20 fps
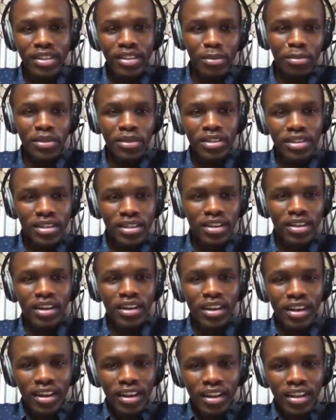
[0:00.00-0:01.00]
it's a bit
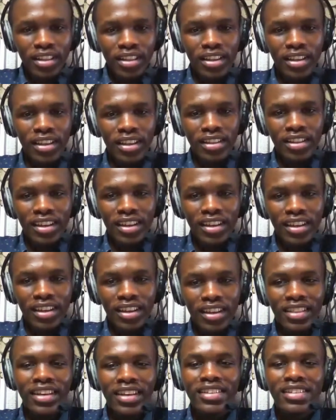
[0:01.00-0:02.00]
there
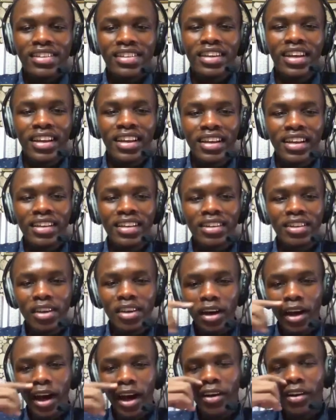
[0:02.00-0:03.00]
isn't
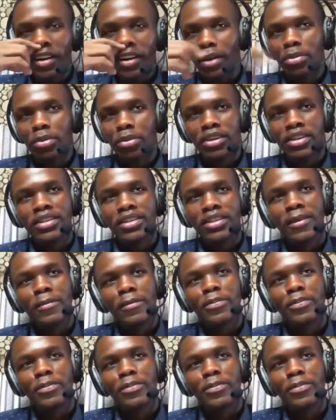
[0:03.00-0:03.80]
any, how can I put it?